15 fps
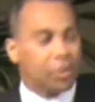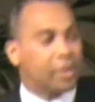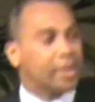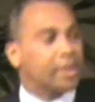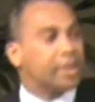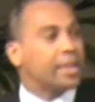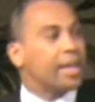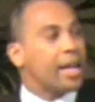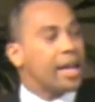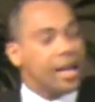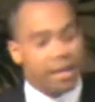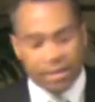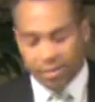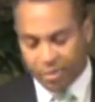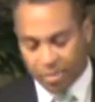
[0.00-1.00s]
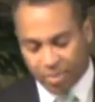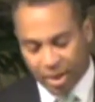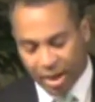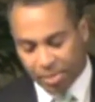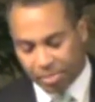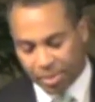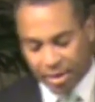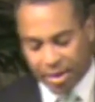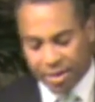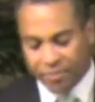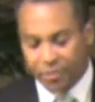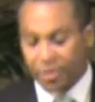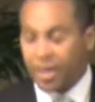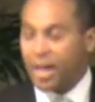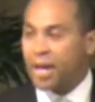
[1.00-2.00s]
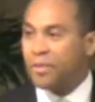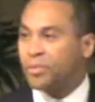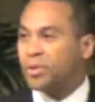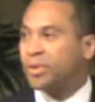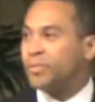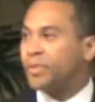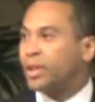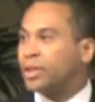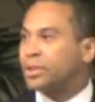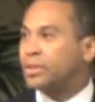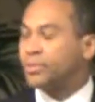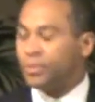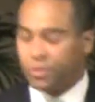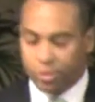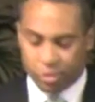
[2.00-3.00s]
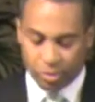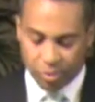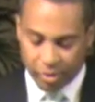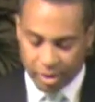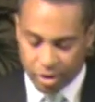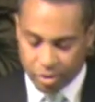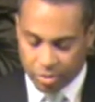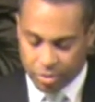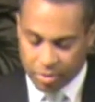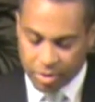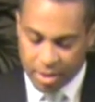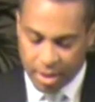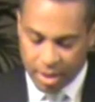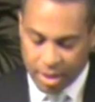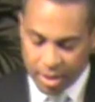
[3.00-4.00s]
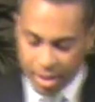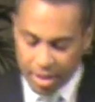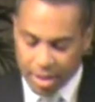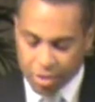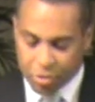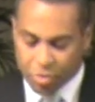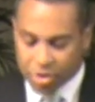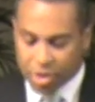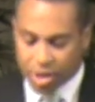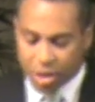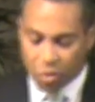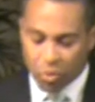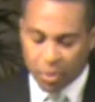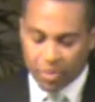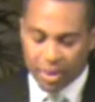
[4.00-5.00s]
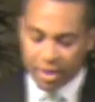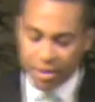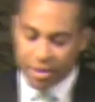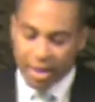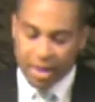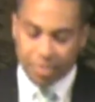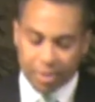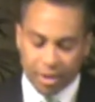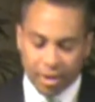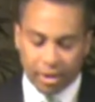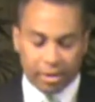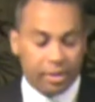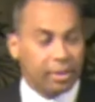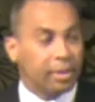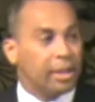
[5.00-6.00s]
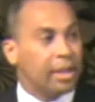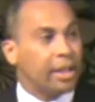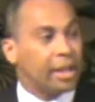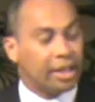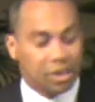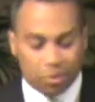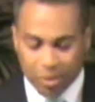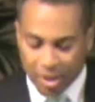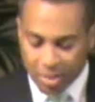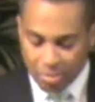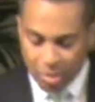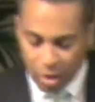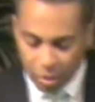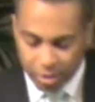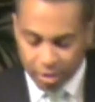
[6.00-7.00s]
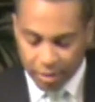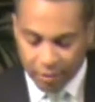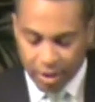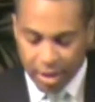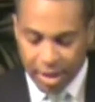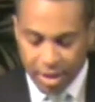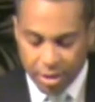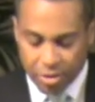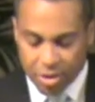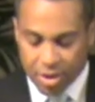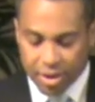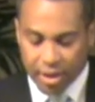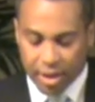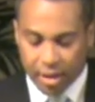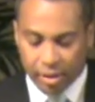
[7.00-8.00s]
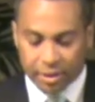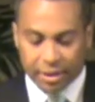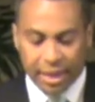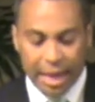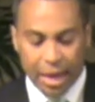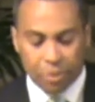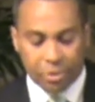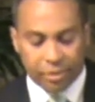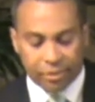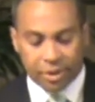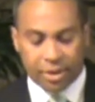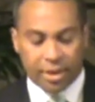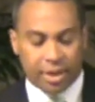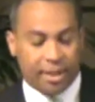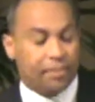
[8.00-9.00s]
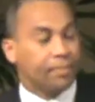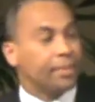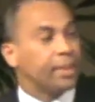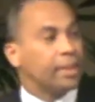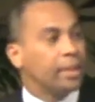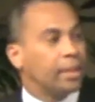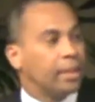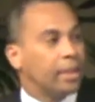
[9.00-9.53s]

We're at the end of the pipeline for every fossil fuel we use, and as a result, we pay top dollar and spend most of our energy dollars out of state.